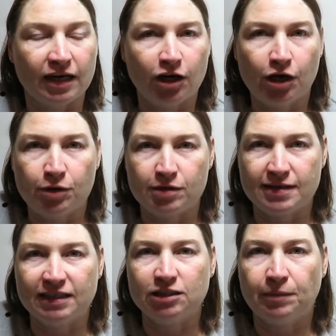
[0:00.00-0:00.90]
I know
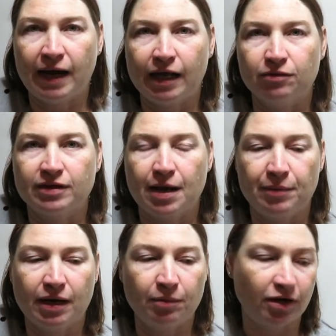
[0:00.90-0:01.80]
Stitch Mania was
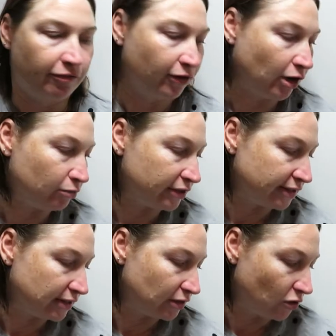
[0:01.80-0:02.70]
coming up, and I thought I would
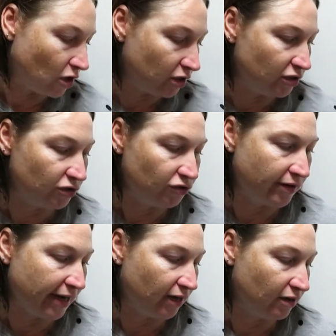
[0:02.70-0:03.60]
just
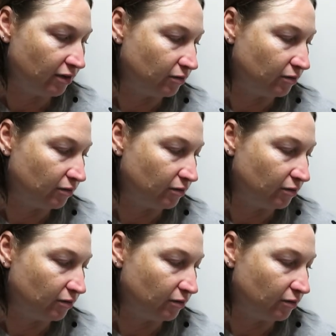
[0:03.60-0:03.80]
concentrate,